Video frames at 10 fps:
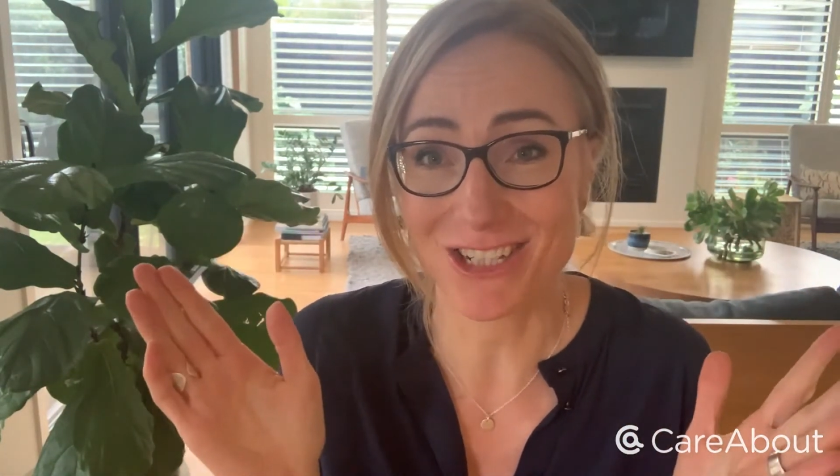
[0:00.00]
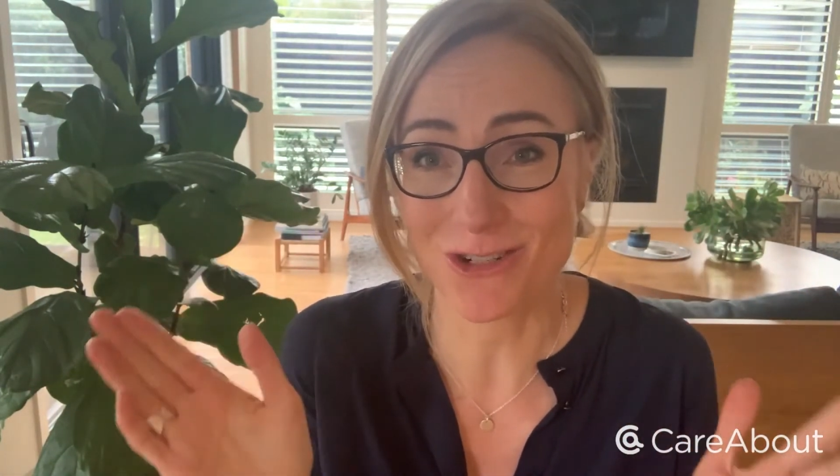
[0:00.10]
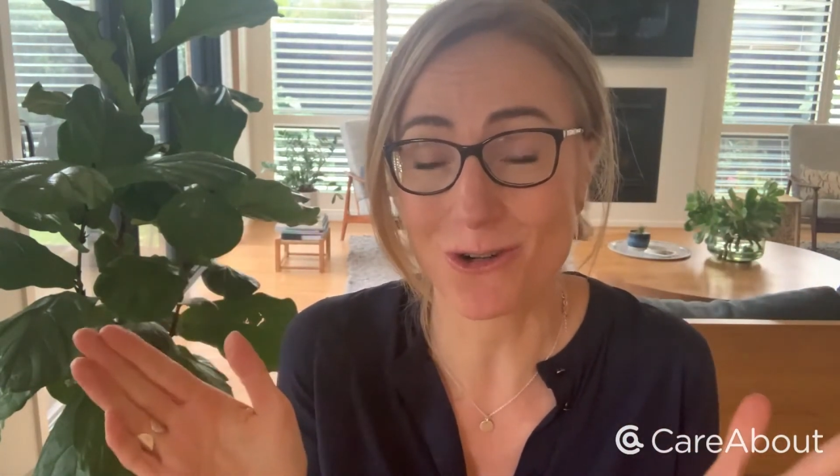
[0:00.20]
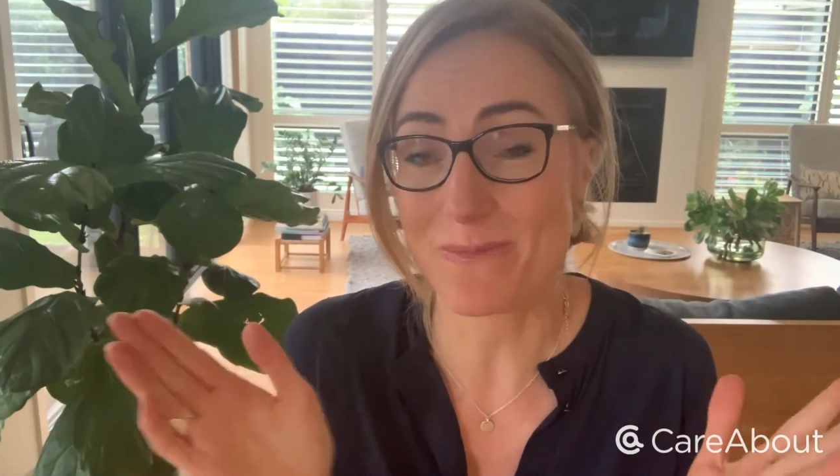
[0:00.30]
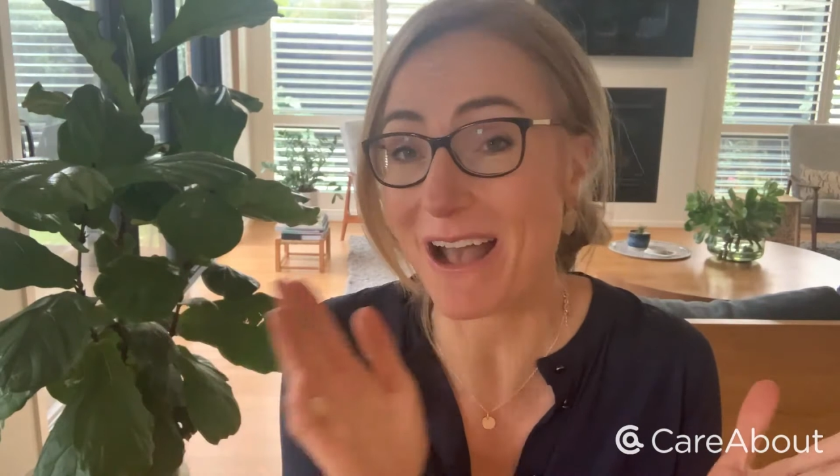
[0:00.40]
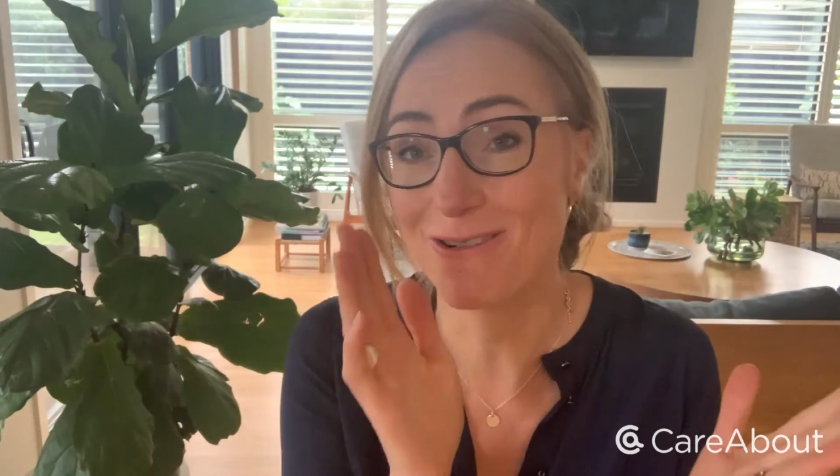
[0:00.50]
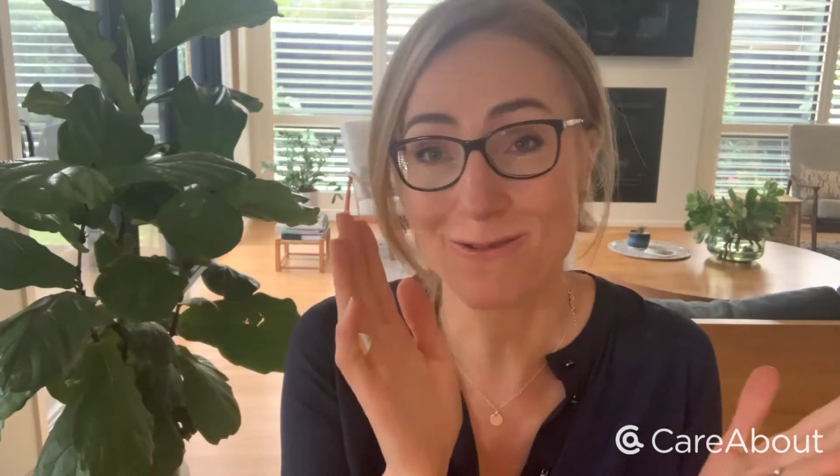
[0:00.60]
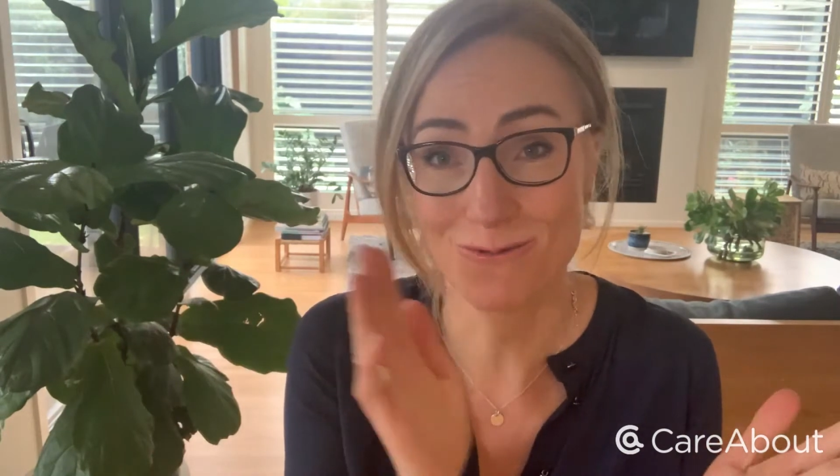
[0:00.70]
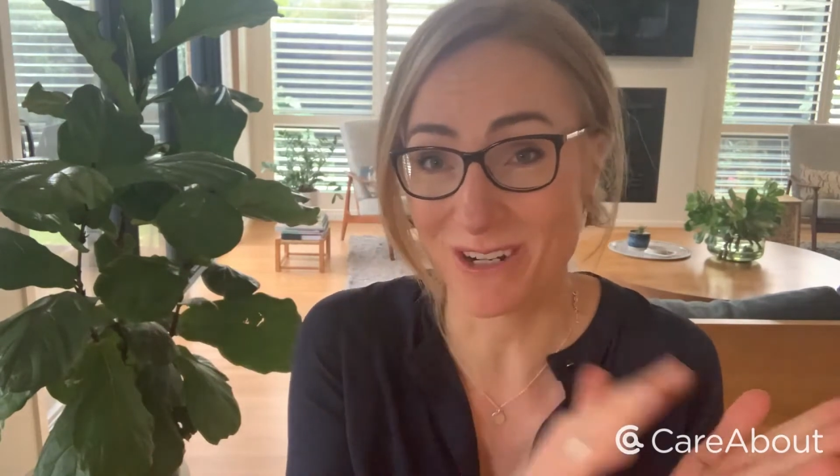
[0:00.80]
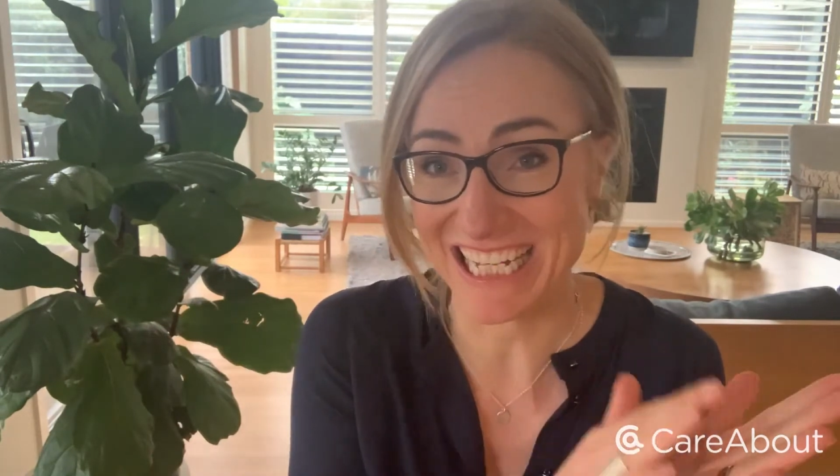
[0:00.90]
to talk about
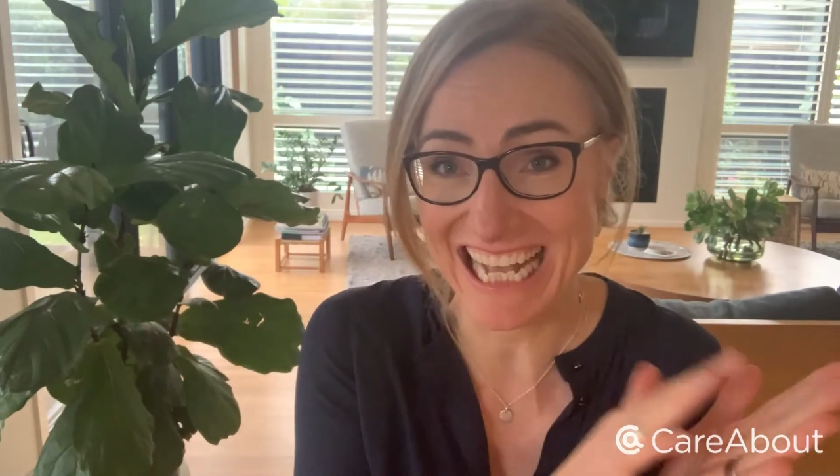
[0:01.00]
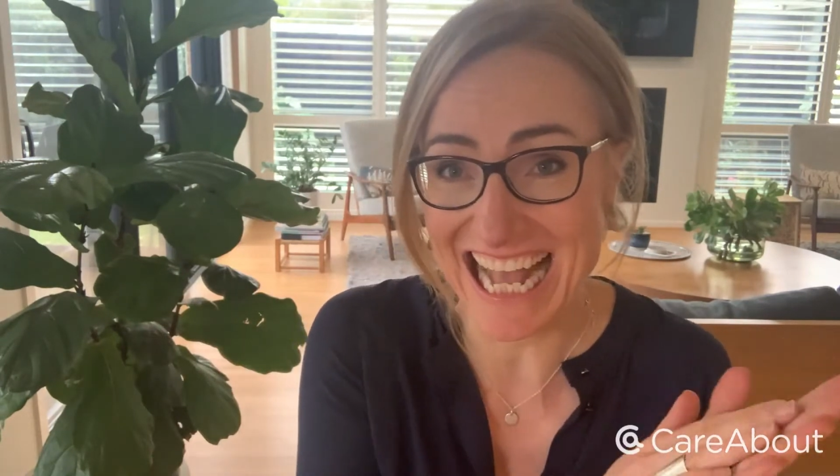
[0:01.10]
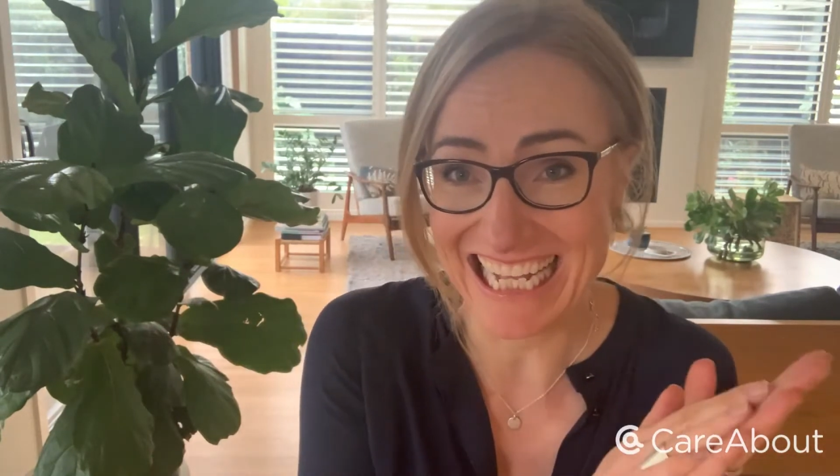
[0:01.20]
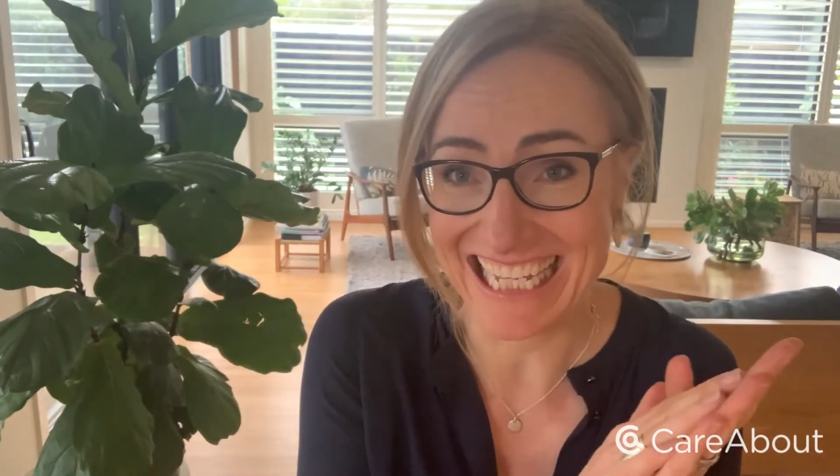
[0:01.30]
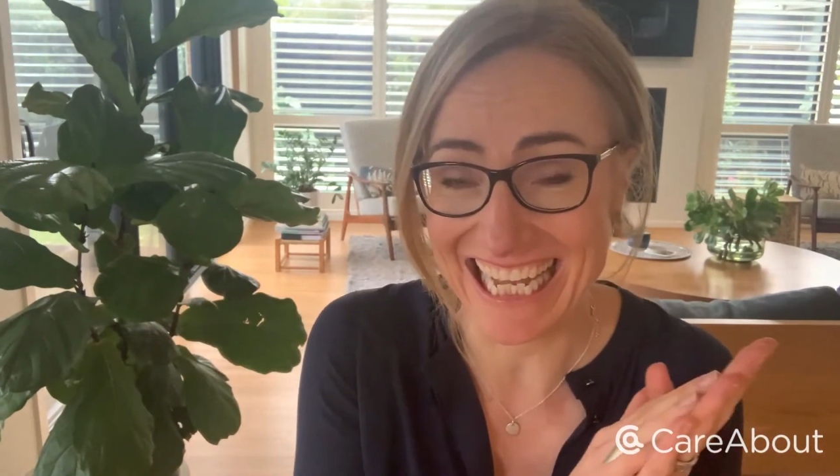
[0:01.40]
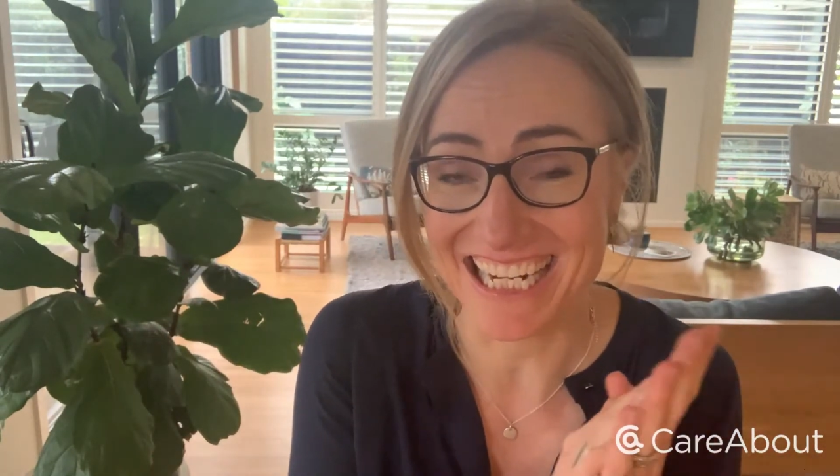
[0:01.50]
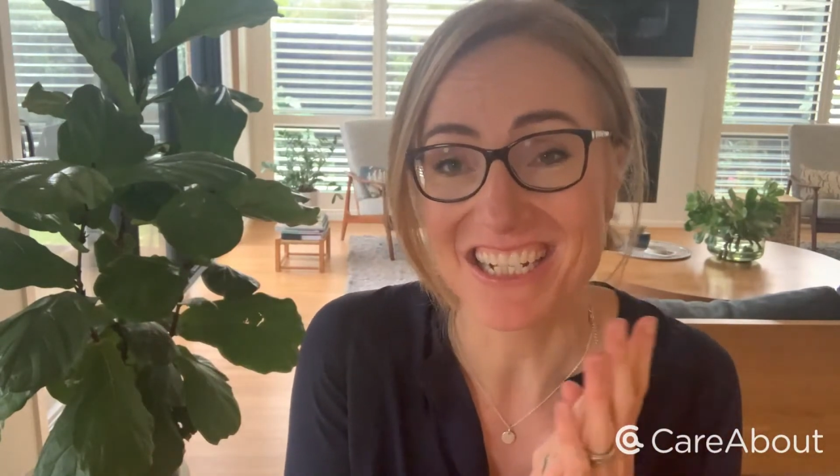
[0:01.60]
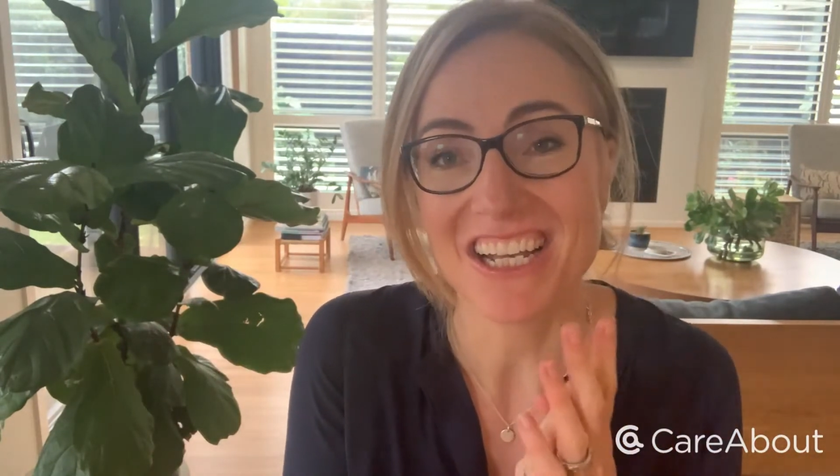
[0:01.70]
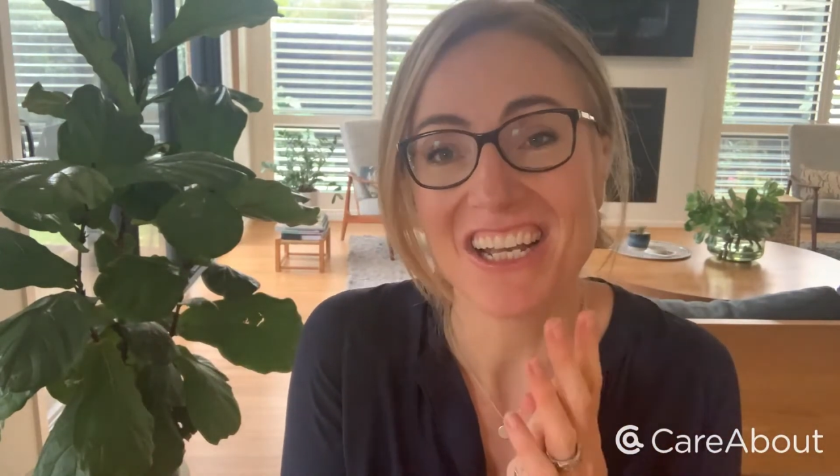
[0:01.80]
what you can't get.